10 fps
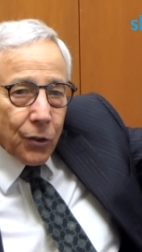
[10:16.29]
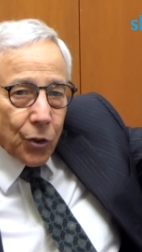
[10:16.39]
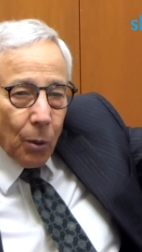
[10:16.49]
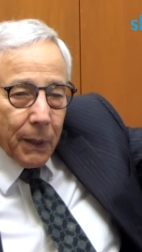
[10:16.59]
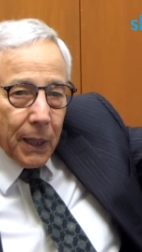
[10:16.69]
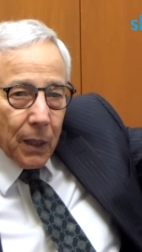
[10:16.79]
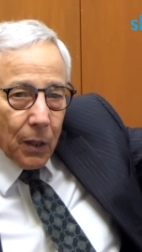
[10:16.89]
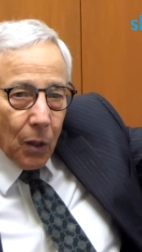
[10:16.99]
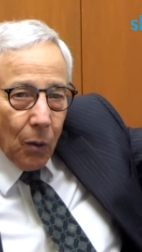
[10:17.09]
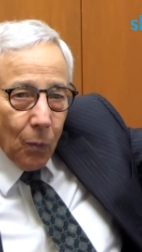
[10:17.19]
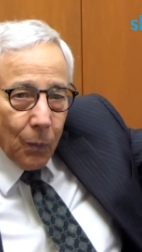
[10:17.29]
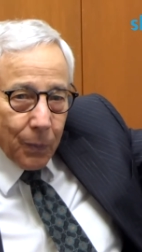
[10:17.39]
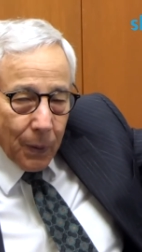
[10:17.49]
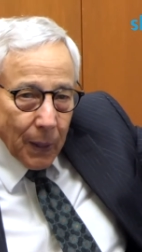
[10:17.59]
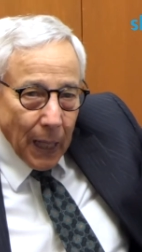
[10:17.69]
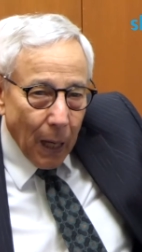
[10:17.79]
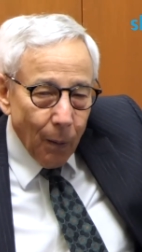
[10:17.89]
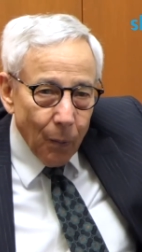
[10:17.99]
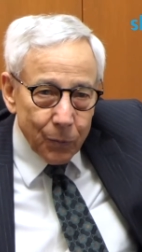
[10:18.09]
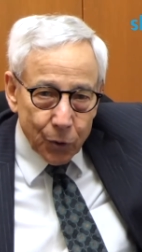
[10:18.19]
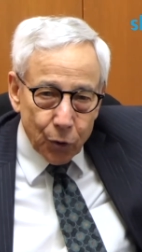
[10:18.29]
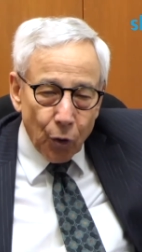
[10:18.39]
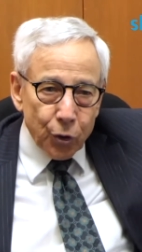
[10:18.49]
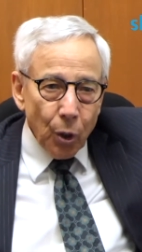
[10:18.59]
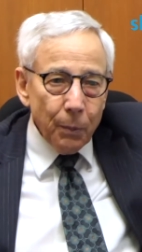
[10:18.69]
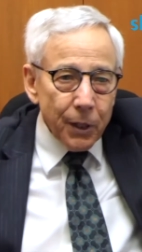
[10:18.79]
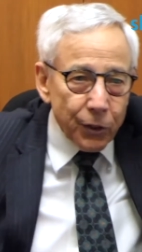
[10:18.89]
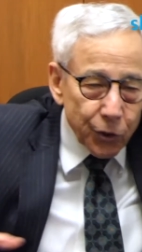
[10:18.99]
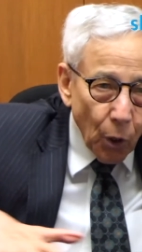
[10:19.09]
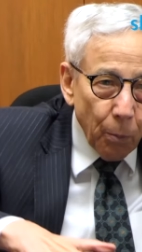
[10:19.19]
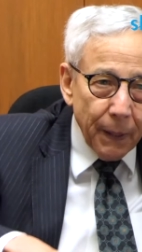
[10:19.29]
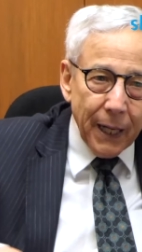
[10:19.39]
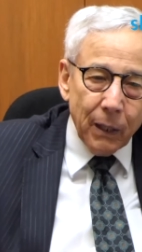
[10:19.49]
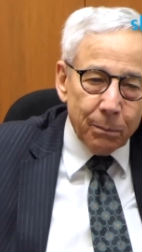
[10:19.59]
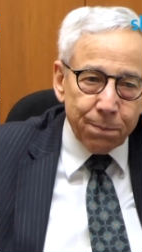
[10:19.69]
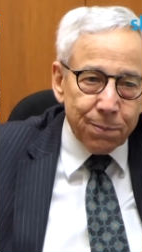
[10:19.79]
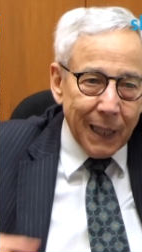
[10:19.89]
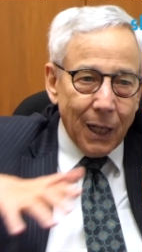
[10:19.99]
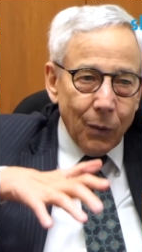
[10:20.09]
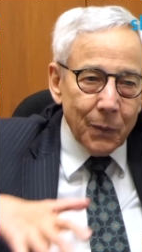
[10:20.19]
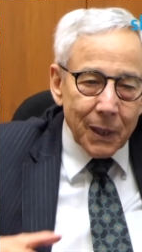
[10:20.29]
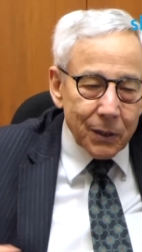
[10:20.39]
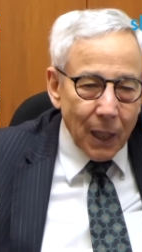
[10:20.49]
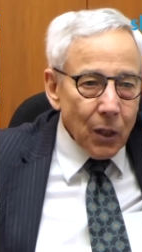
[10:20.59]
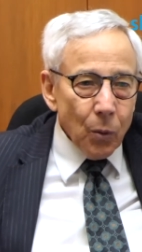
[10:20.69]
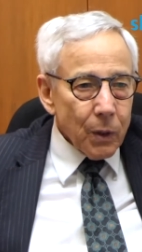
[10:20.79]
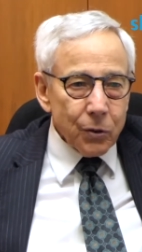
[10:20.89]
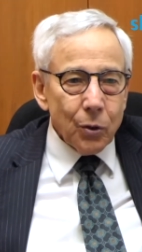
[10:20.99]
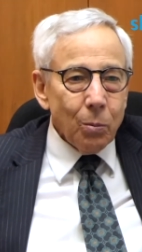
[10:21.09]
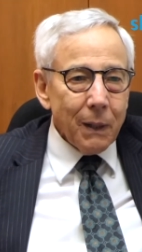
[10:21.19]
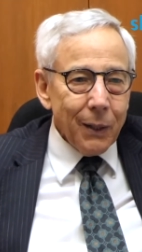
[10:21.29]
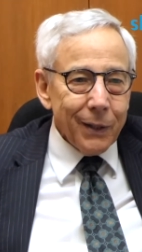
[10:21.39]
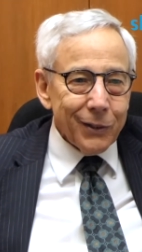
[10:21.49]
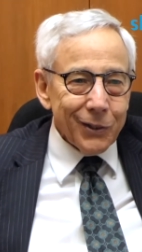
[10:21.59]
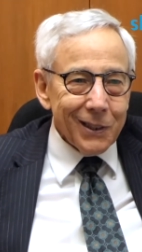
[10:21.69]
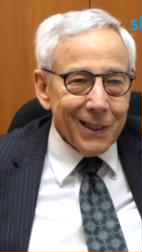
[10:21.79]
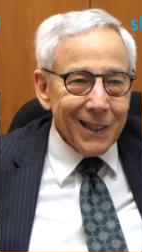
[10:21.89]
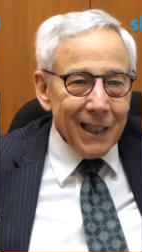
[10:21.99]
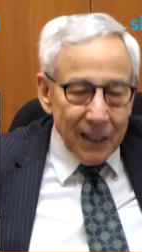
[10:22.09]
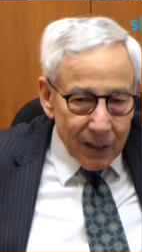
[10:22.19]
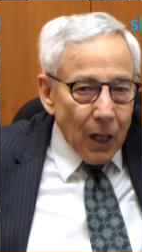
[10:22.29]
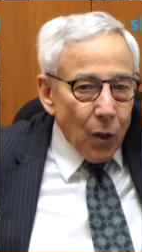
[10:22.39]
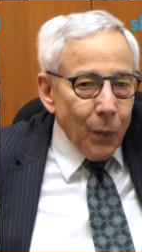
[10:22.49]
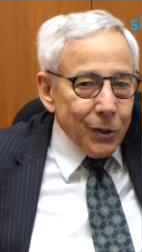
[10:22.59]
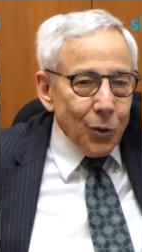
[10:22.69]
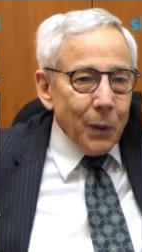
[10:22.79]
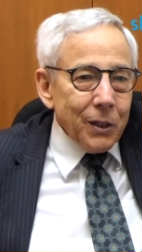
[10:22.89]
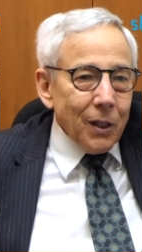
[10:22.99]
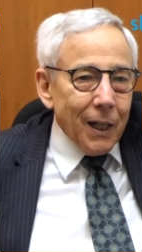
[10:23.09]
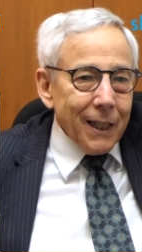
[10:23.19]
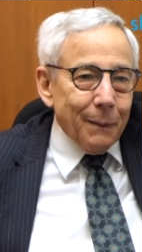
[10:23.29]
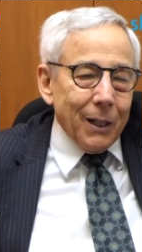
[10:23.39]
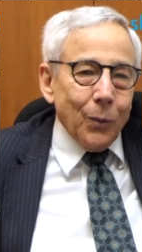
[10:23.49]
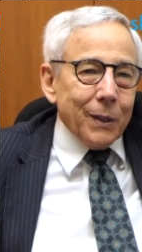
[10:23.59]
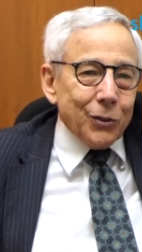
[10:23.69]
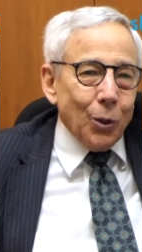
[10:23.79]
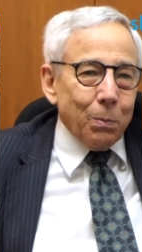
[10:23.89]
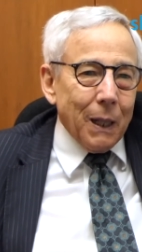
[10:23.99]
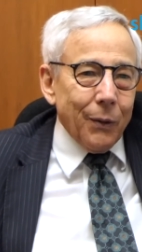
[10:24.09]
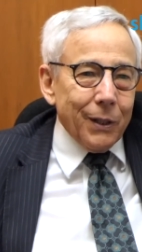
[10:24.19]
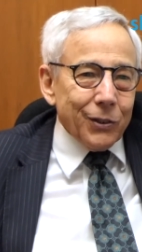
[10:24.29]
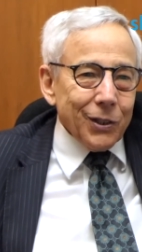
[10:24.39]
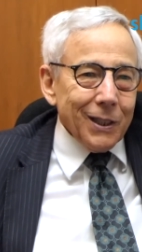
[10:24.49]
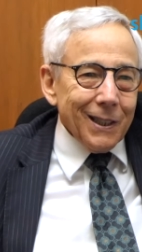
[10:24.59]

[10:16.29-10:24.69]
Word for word: Show me, you know, how show me your snowplow." Plow. He said, "I don't know what a snowplow is." He said, "I don't know what, what are you talking about. I don't know what a snowplow is."